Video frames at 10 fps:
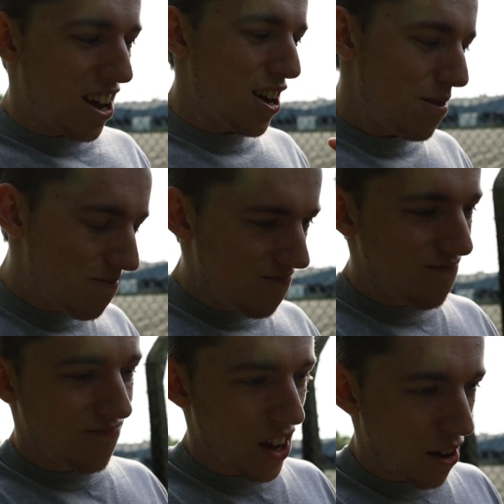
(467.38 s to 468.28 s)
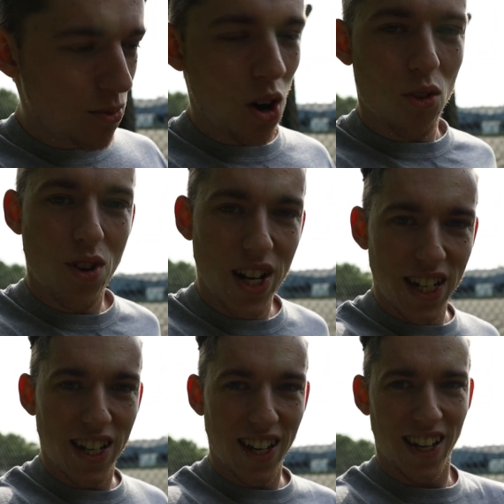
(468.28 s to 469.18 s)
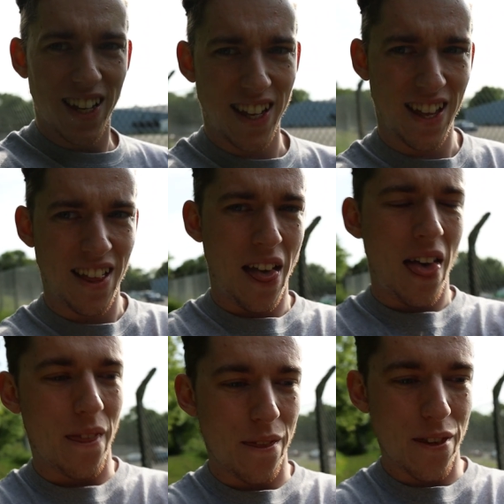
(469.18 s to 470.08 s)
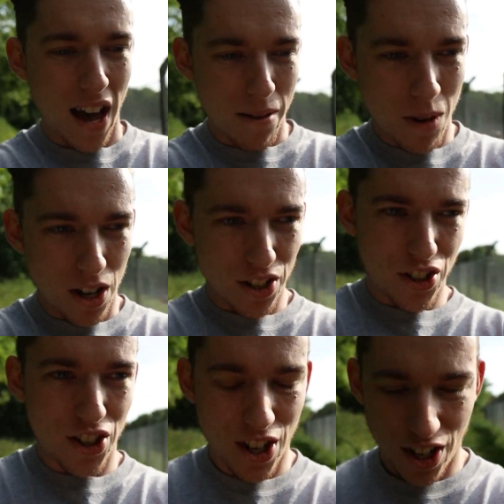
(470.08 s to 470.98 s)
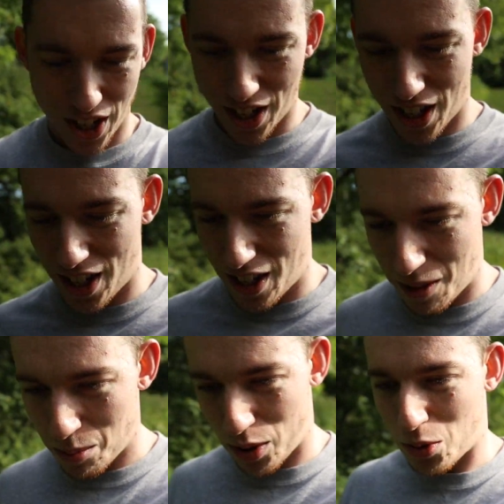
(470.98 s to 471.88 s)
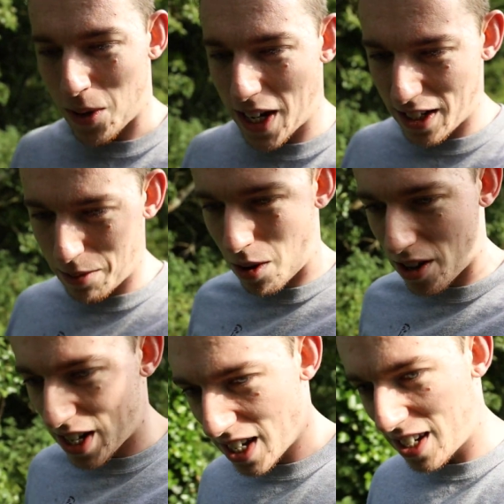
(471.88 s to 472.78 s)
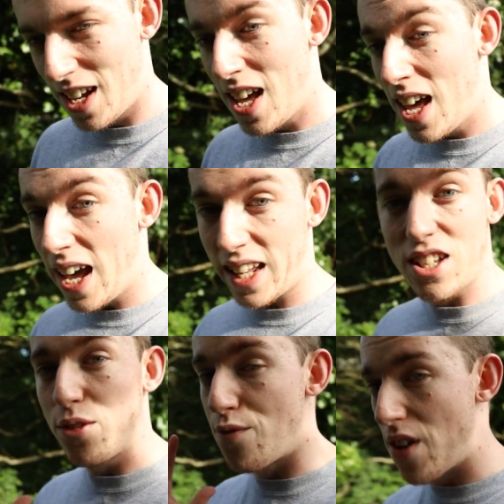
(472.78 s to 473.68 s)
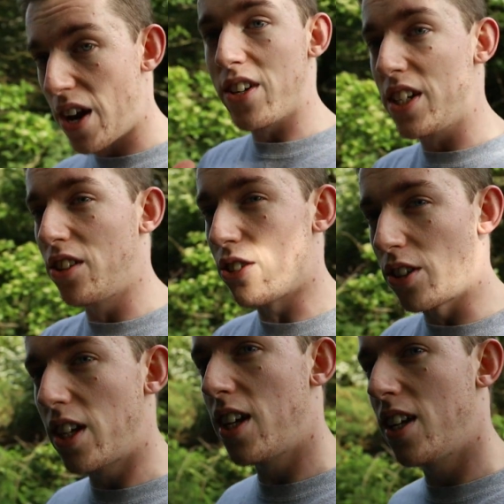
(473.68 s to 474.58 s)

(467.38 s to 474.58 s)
I'm not really that much persuaded by it. It is very good,